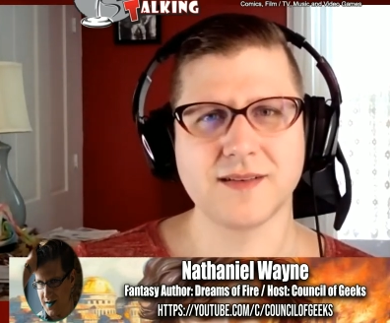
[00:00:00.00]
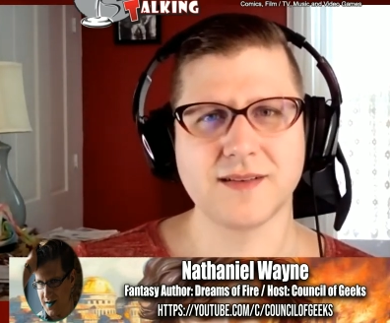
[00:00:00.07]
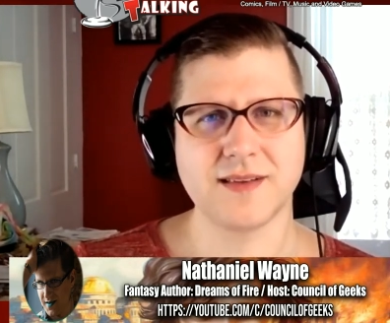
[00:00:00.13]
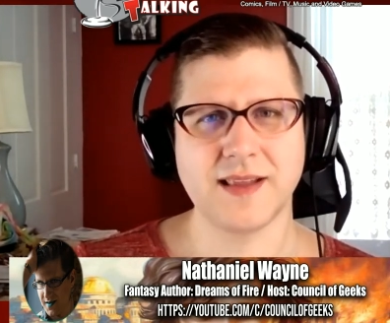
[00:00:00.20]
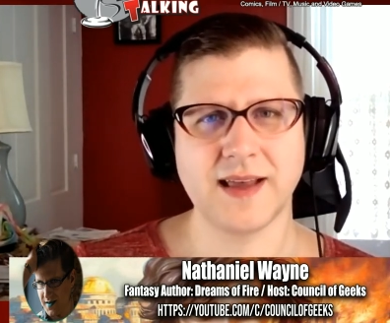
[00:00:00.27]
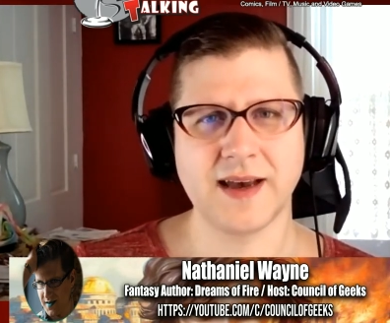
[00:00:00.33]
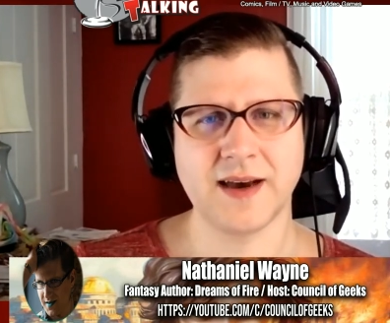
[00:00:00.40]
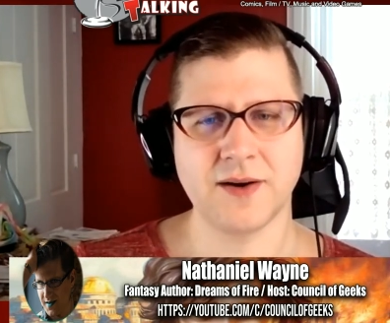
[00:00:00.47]

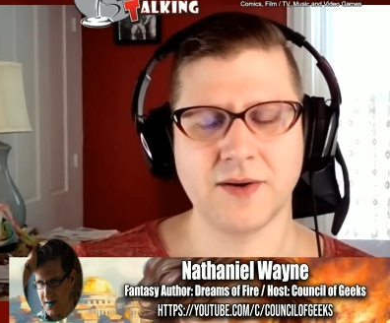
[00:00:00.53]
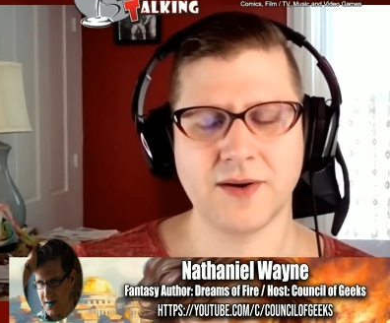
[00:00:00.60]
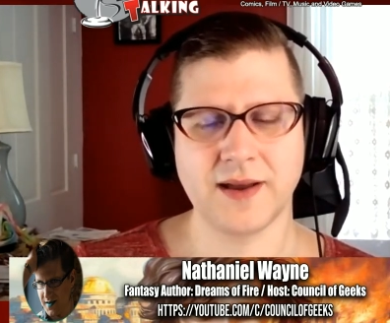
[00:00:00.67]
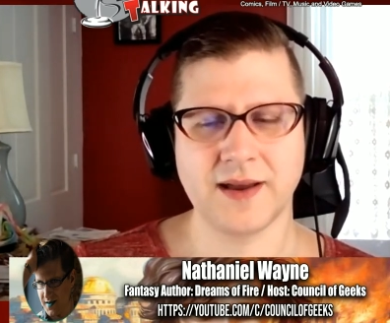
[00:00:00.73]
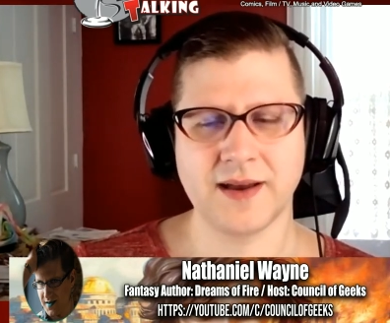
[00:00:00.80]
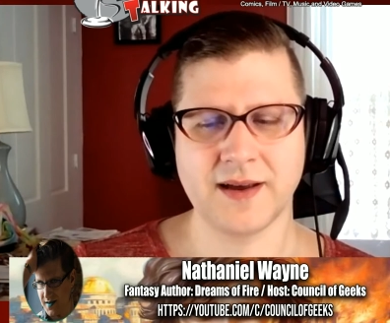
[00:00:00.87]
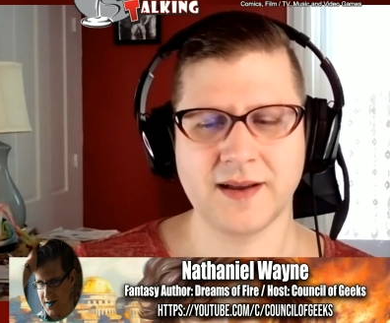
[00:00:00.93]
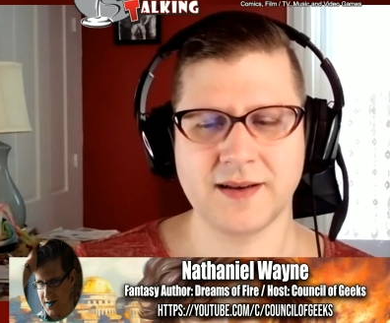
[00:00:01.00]
Speaker 1: now
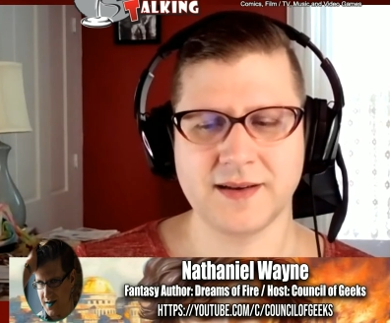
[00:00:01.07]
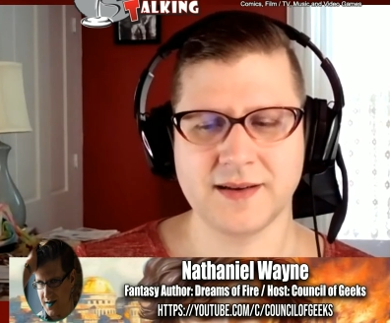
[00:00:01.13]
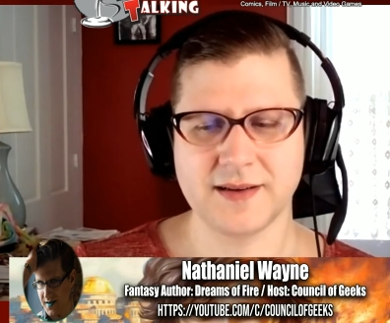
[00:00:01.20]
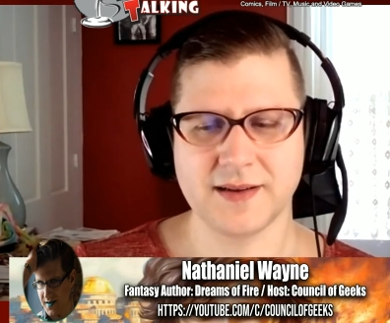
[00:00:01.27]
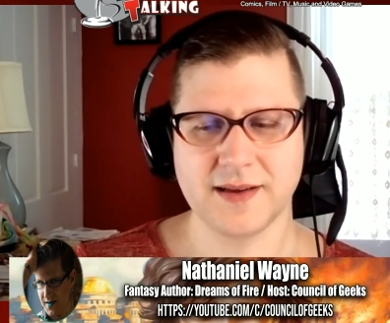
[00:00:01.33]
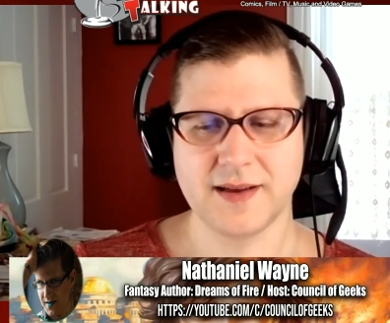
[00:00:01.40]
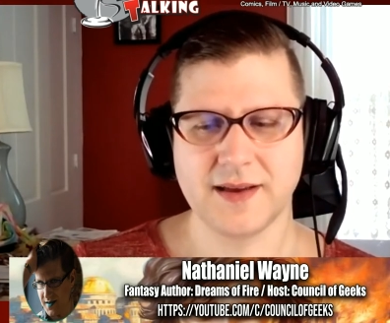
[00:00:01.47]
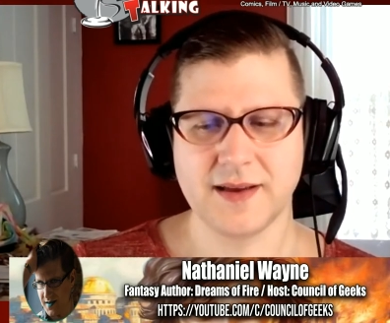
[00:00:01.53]
and
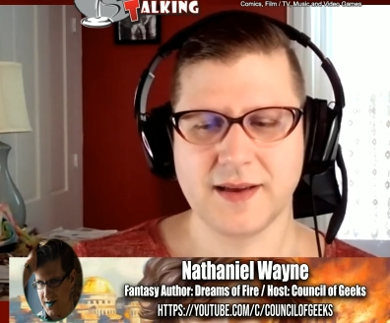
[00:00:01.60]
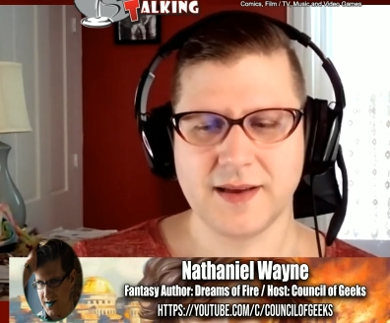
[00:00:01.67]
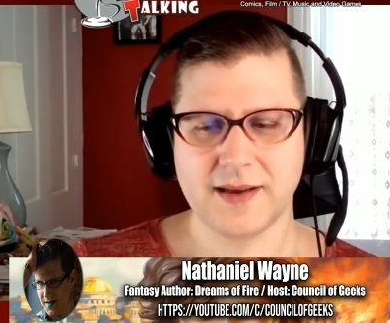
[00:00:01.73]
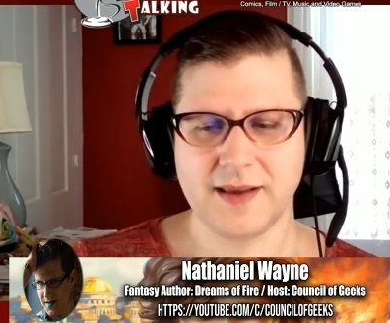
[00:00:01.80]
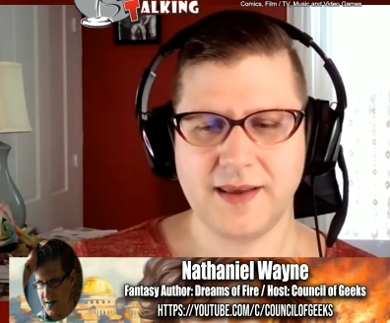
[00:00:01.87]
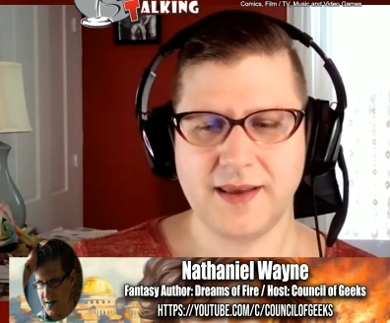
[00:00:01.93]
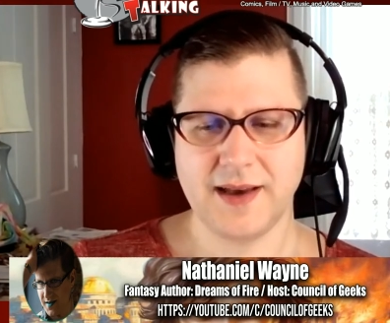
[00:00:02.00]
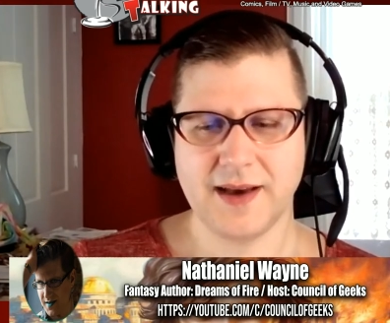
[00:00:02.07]

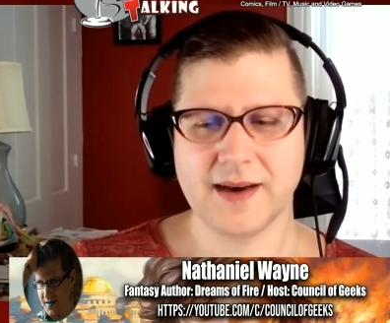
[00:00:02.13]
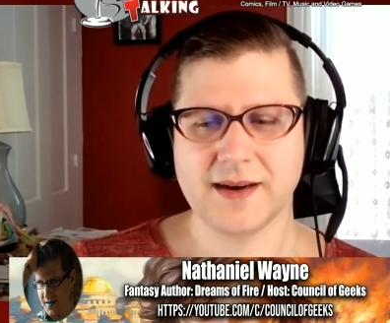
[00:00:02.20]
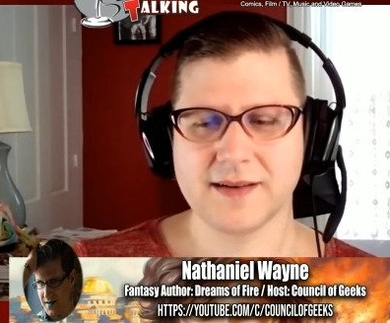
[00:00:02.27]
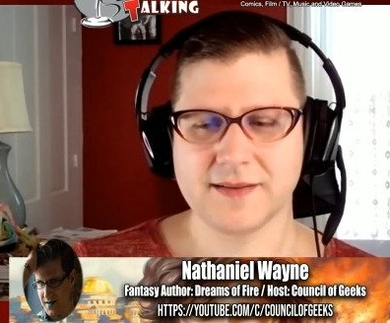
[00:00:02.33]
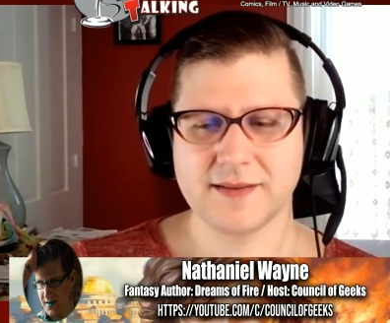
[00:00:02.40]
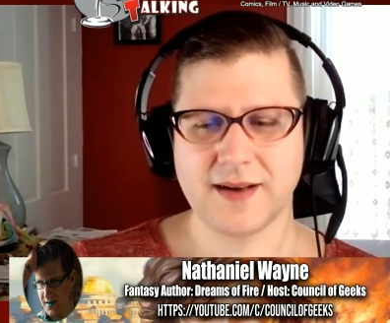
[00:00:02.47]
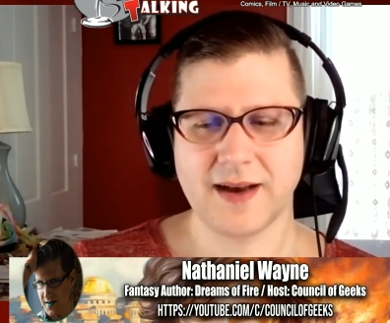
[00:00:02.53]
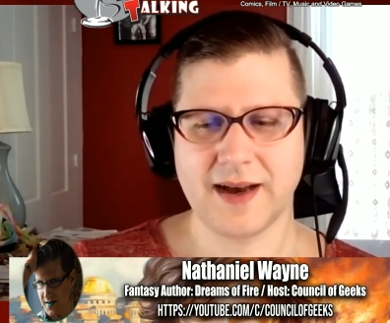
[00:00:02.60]
yeah
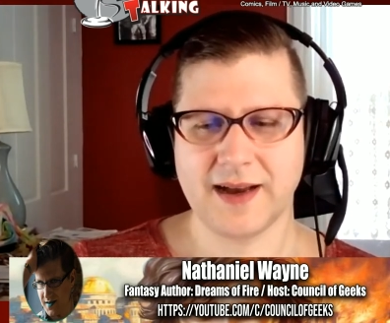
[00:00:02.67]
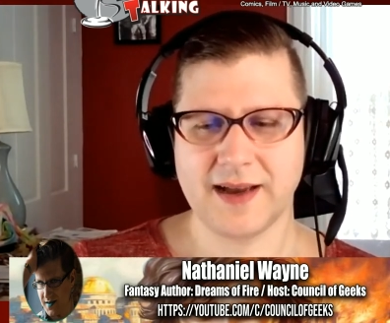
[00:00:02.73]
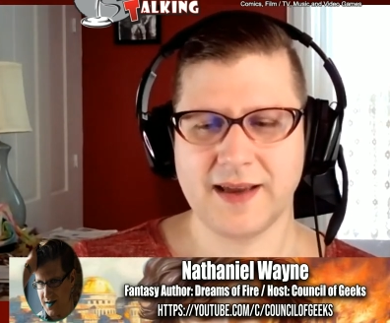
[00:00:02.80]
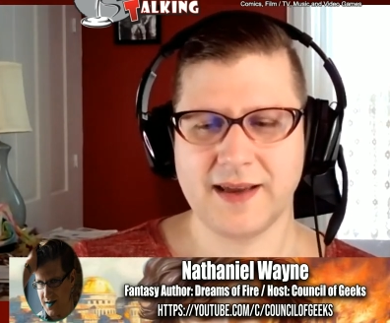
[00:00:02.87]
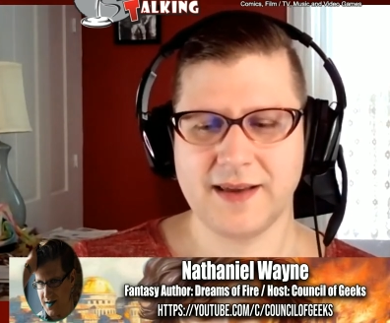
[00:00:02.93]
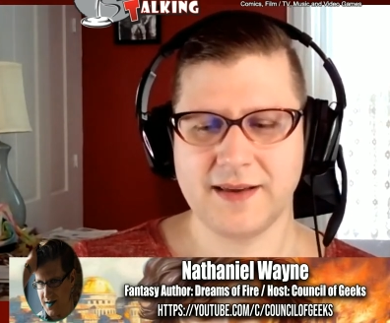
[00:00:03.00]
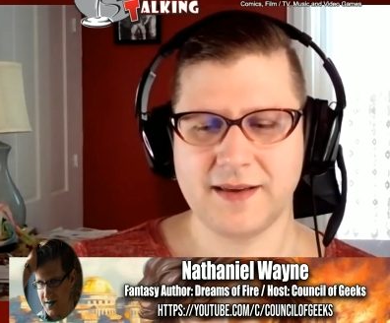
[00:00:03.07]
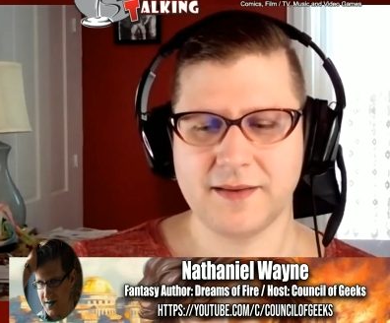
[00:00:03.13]

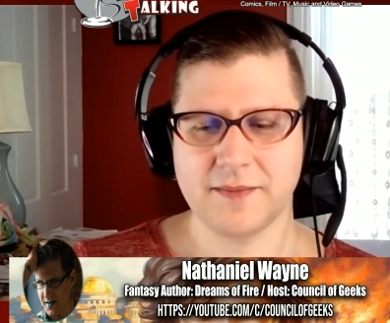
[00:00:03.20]
i